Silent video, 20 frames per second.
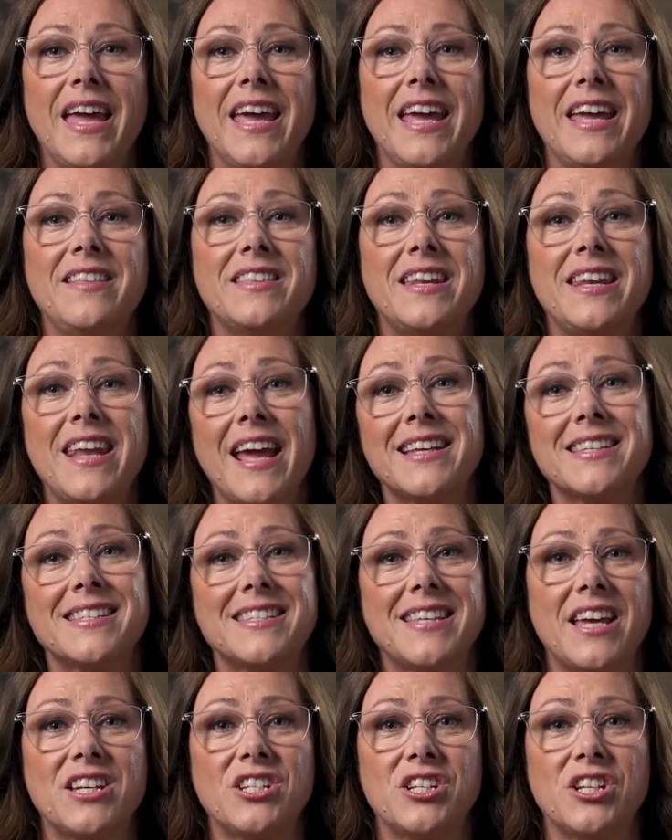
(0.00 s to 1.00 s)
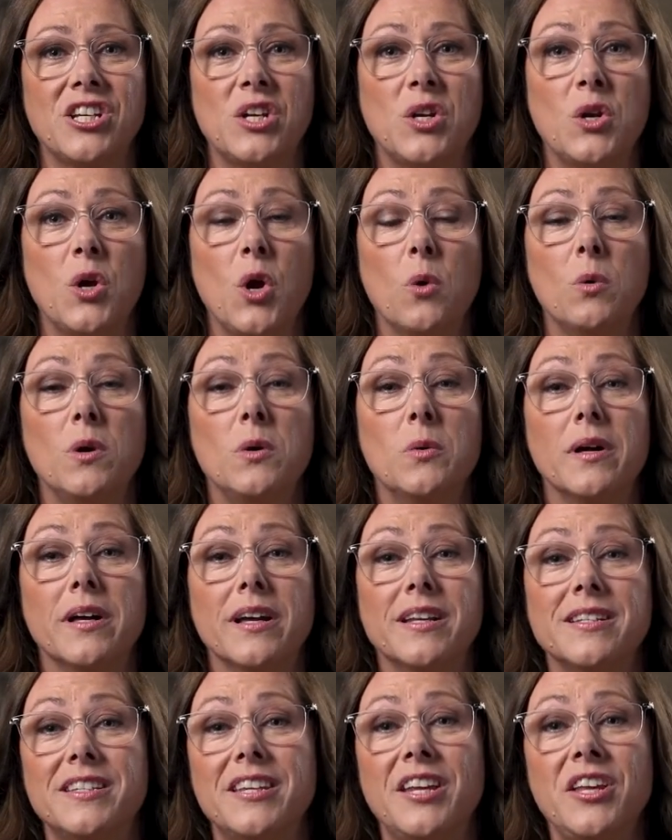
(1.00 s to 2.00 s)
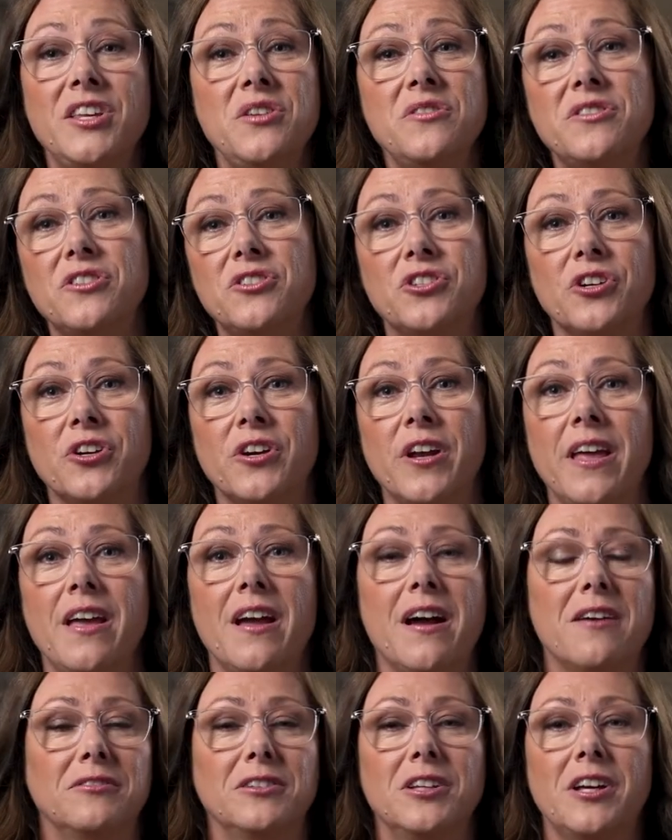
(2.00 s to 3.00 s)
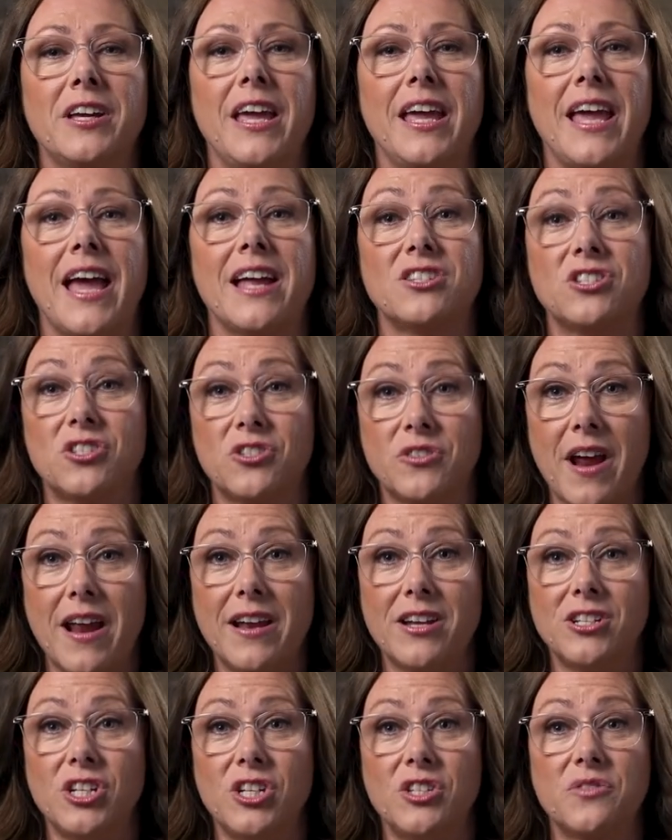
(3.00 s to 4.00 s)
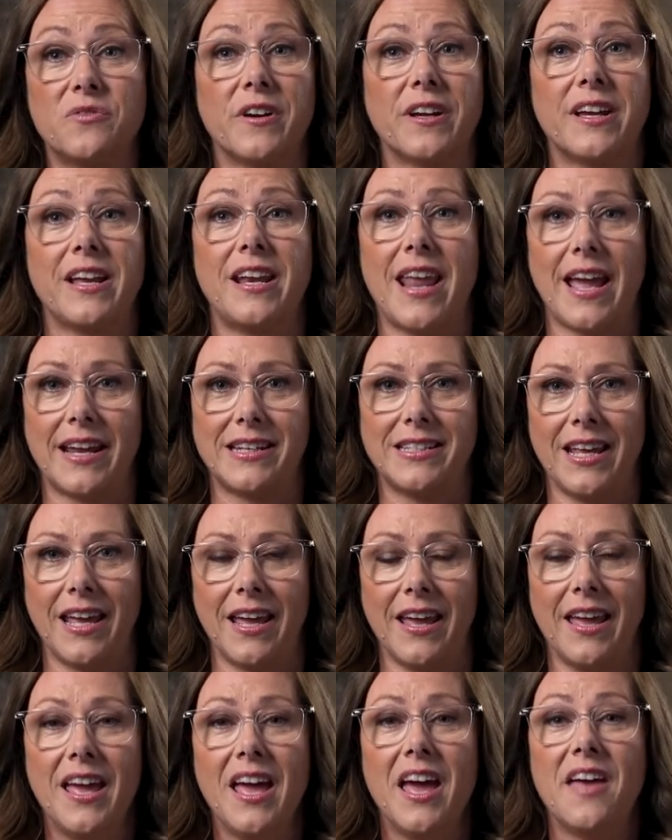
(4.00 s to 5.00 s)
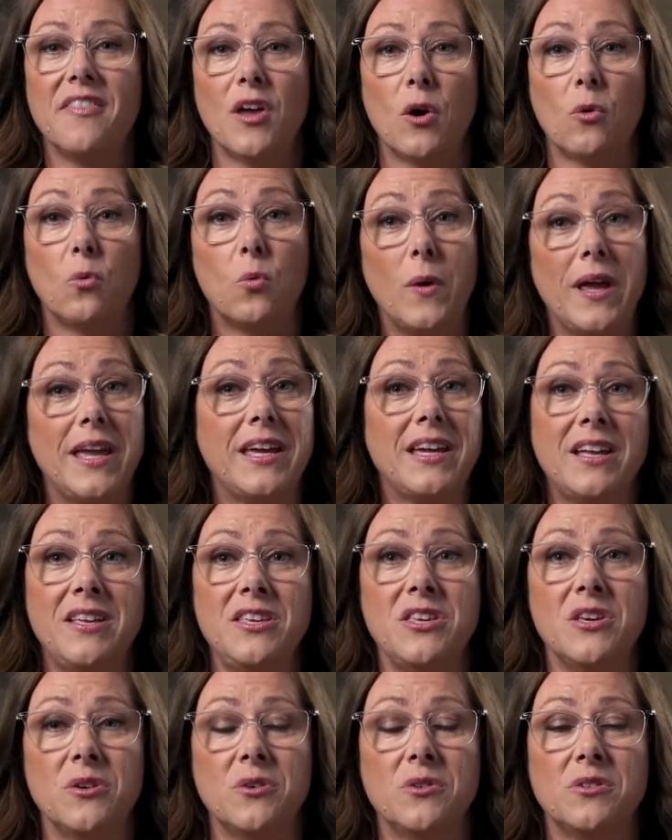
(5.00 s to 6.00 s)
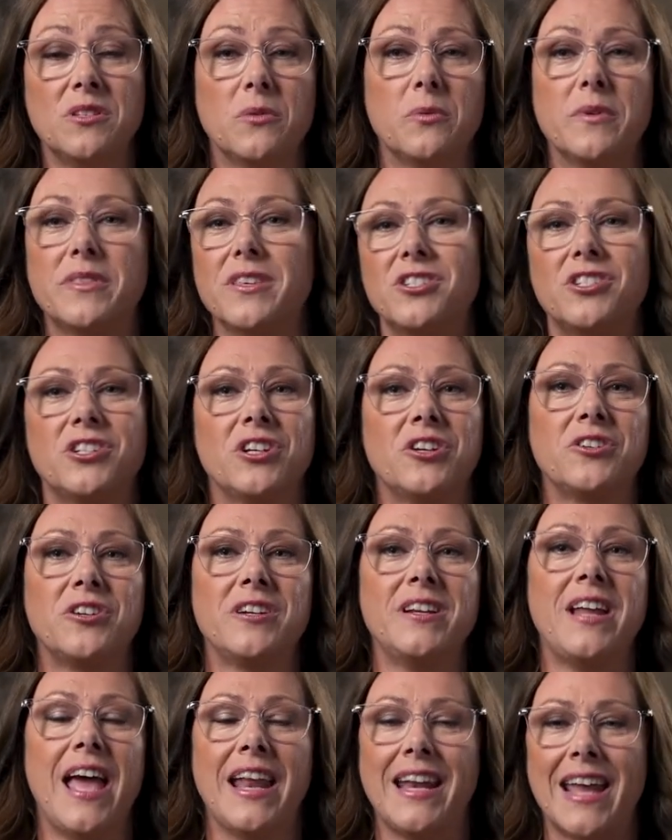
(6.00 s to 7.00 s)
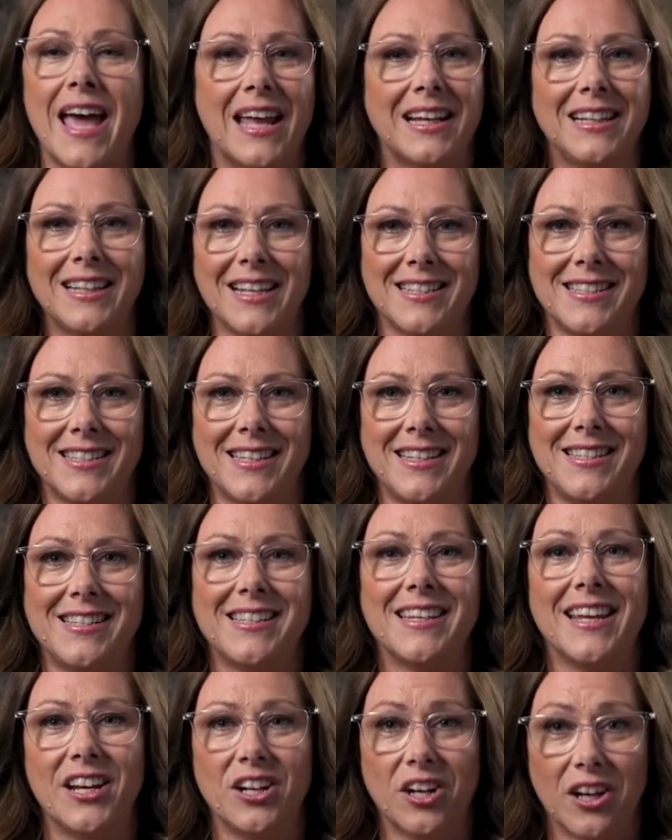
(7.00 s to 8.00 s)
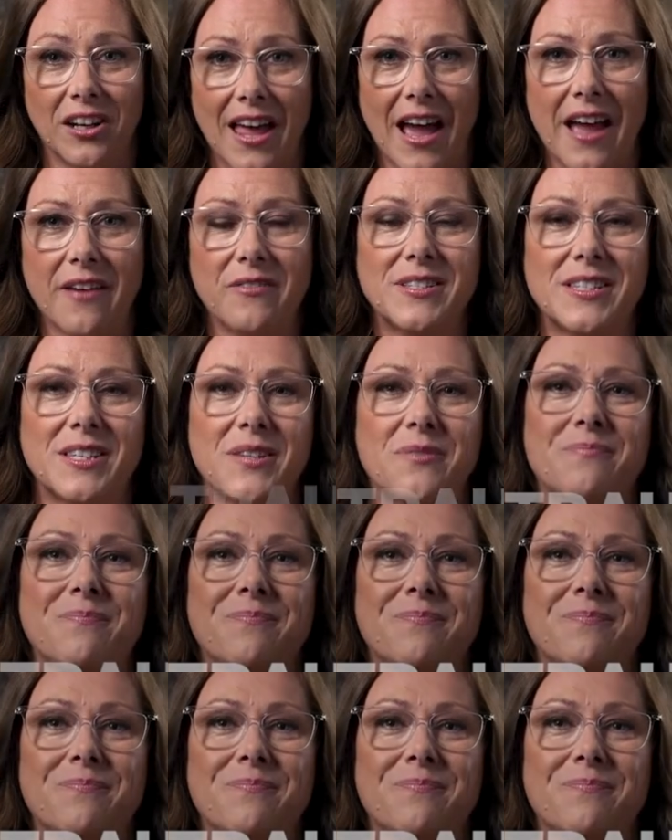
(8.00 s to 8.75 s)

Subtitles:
In the next session, we will continue the journey of looking at strategies for connecting that we can use with the children and adolescents in our lives.